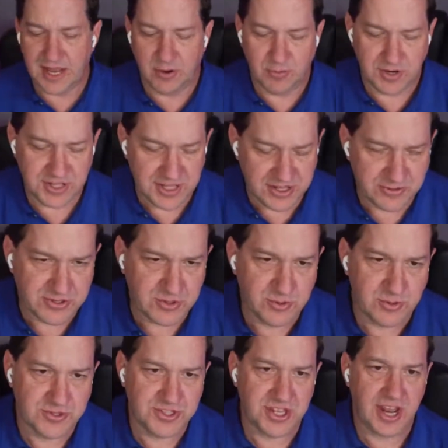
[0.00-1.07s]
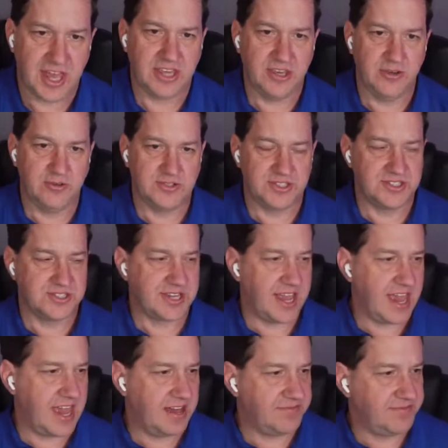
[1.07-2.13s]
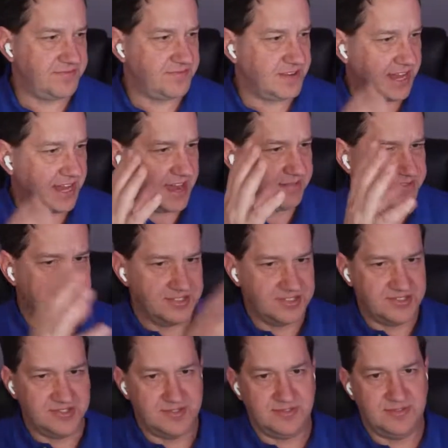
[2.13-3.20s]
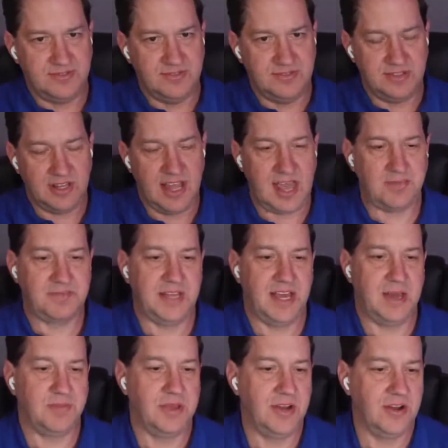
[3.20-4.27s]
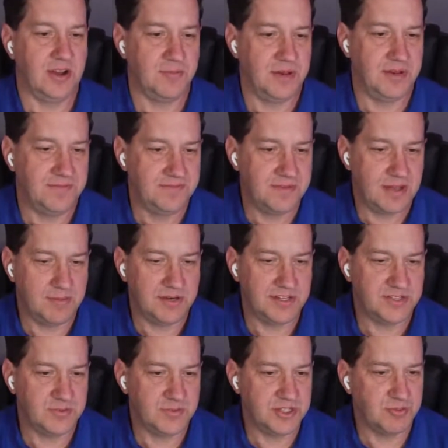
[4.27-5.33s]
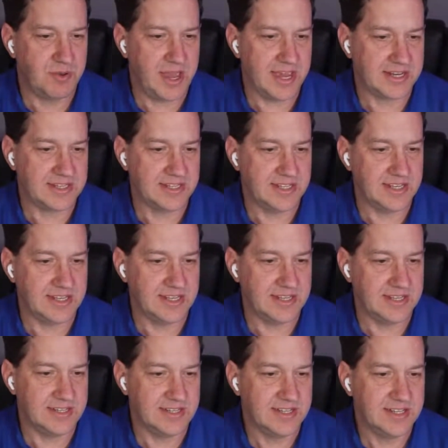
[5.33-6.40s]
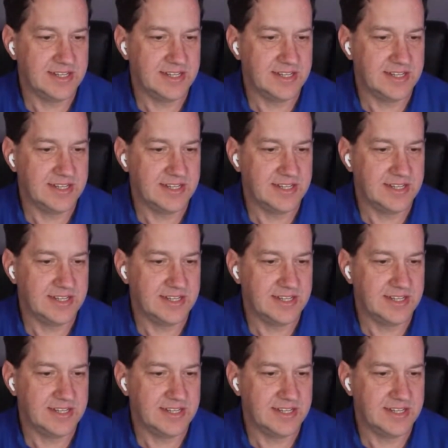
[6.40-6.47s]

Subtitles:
one of the other tools that I use, since I have this laptop here, I'm gonna switch back to the